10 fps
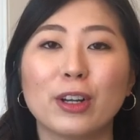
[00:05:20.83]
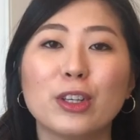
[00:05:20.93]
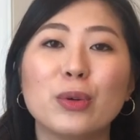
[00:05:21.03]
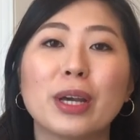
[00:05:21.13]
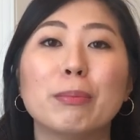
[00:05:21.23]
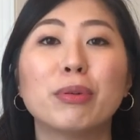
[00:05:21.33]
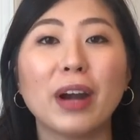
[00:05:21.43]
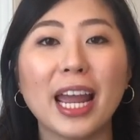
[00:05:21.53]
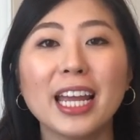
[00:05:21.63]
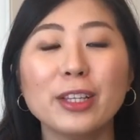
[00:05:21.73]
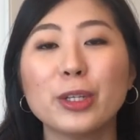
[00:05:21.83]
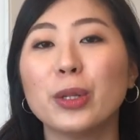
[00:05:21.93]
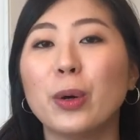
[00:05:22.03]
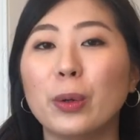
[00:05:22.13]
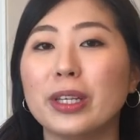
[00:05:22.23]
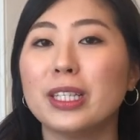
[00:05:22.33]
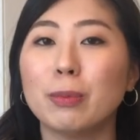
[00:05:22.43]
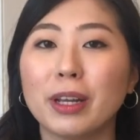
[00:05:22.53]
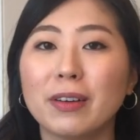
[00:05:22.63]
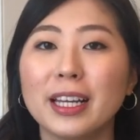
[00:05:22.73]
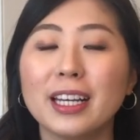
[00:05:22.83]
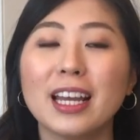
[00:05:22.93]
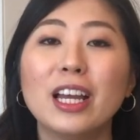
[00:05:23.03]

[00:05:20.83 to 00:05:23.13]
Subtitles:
you can pray to the Holy Spirit